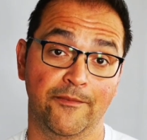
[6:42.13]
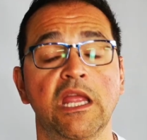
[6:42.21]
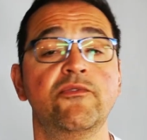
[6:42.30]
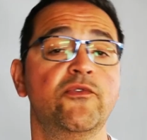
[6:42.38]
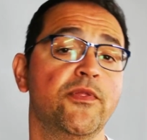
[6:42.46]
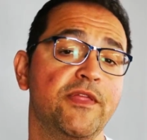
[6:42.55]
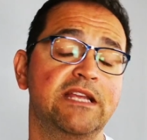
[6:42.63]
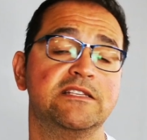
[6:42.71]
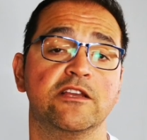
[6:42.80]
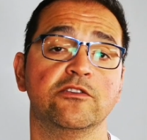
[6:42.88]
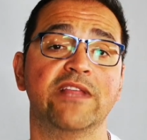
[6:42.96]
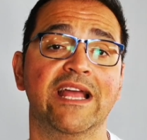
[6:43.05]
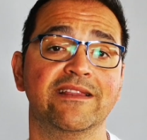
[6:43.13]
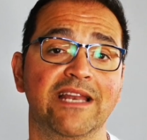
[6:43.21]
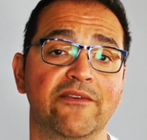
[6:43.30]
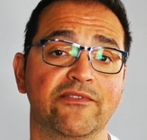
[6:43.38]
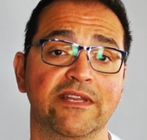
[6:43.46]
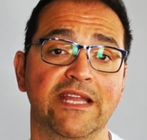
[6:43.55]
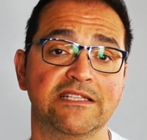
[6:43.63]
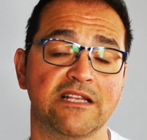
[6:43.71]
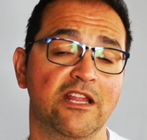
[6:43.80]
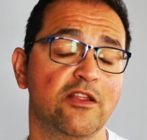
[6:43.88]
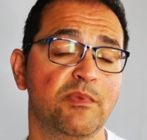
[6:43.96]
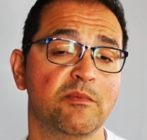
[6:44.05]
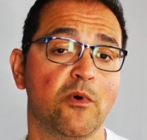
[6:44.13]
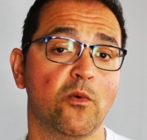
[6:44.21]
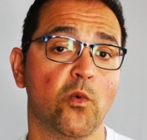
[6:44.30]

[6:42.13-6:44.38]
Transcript: If you think your deadlifting needs a little bit more